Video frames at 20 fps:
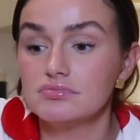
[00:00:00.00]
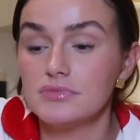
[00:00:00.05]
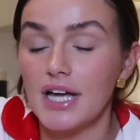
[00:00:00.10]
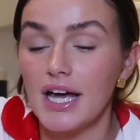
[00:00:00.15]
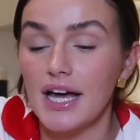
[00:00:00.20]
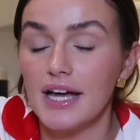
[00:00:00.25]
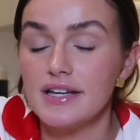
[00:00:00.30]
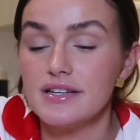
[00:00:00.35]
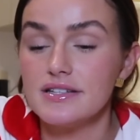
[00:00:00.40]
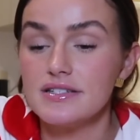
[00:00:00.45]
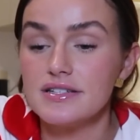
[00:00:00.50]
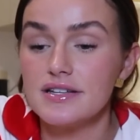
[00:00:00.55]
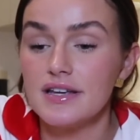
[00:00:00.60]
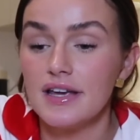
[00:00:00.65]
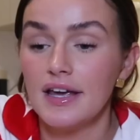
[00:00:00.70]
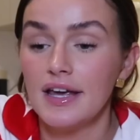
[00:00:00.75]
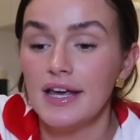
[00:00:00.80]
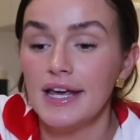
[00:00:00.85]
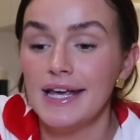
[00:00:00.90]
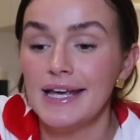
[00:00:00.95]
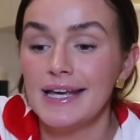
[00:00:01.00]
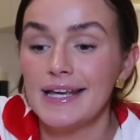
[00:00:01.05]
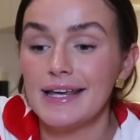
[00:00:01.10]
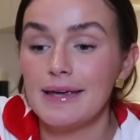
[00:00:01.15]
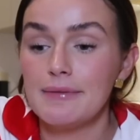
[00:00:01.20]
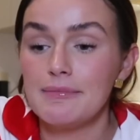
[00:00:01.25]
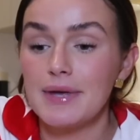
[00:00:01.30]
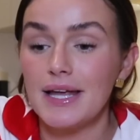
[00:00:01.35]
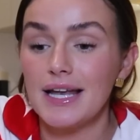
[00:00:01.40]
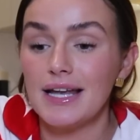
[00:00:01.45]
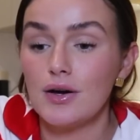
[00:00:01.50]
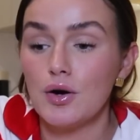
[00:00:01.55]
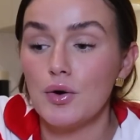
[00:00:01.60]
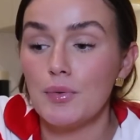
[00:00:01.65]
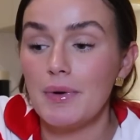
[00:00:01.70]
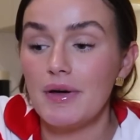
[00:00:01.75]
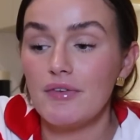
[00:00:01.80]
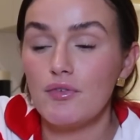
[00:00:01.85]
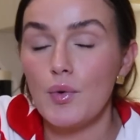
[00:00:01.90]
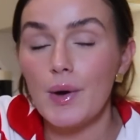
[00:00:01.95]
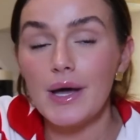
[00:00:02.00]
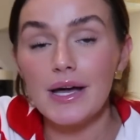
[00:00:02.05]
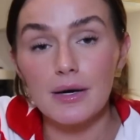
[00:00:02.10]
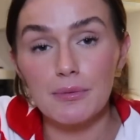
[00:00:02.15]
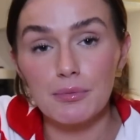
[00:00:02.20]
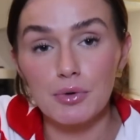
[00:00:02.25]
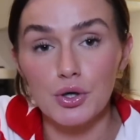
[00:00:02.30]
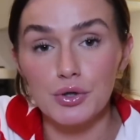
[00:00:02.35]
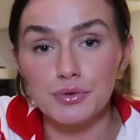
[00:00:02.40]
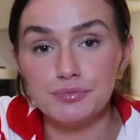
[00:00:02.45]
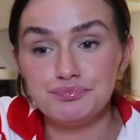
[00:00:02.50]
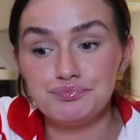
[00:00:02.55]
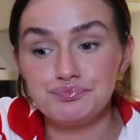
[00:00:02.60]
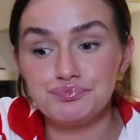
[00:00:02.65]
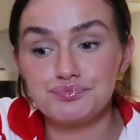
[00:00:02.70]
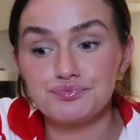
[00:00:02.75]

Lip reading: and give me a little bit of a wake-up call.